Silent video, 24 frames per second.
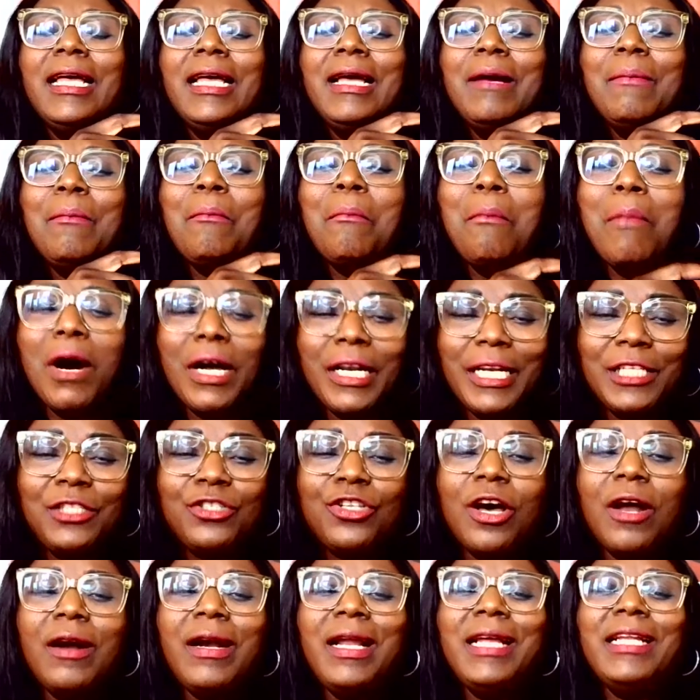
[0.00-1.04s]

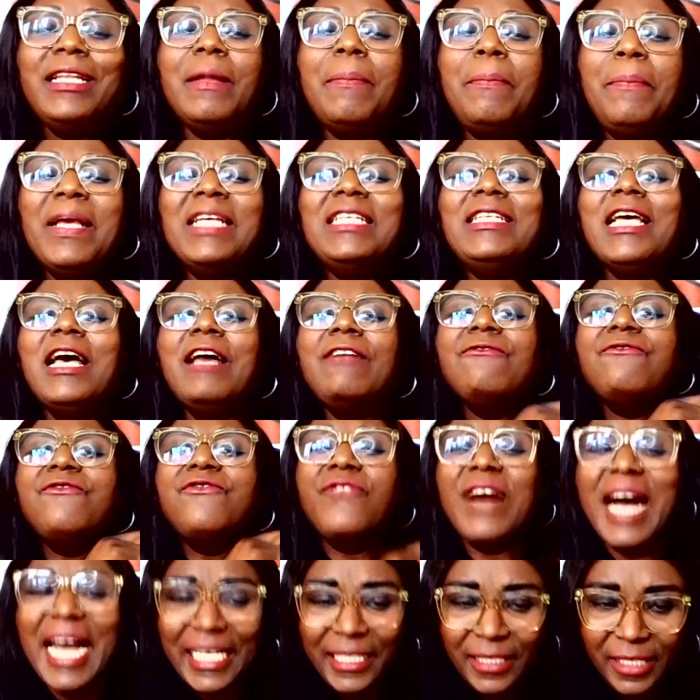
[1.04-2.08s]
monitoring the patient
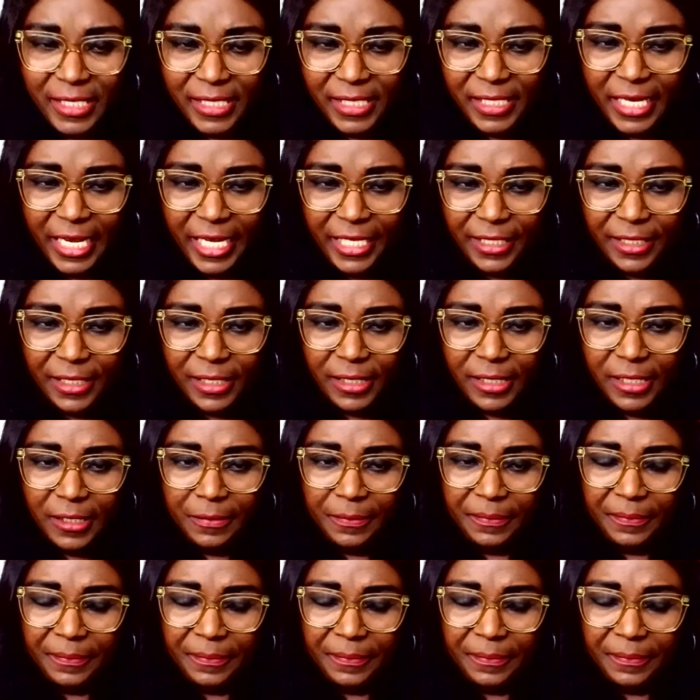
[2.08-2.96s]
vital signs.